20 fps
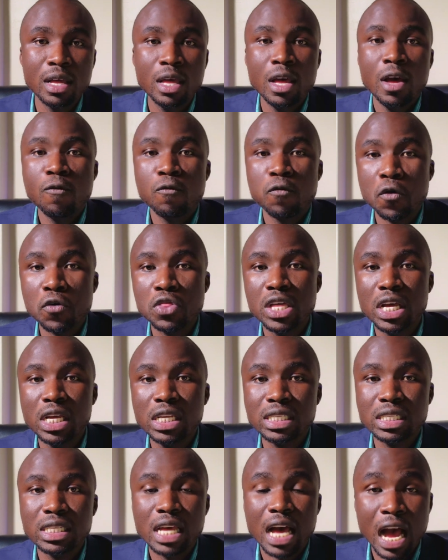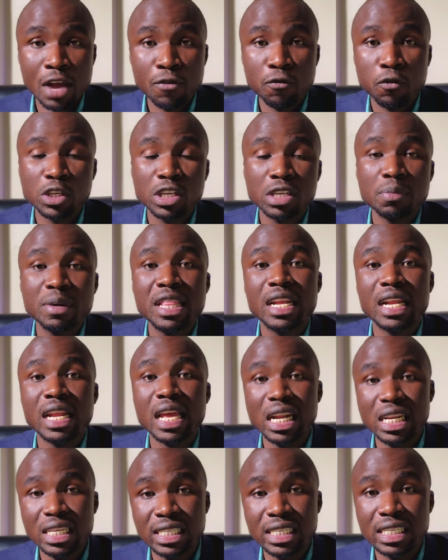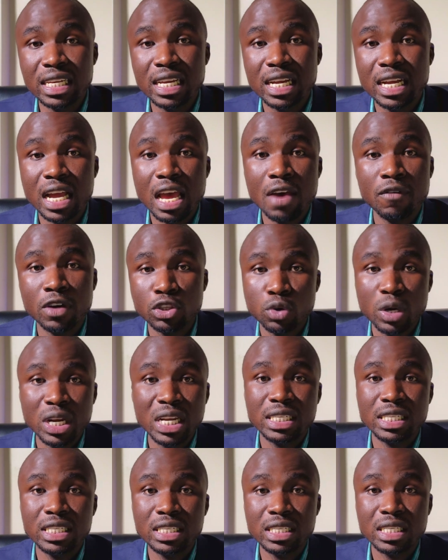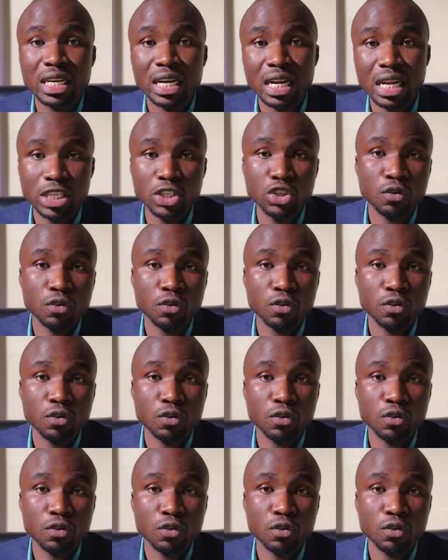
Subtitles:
for these unfortunate but the realistic eventualities relating to,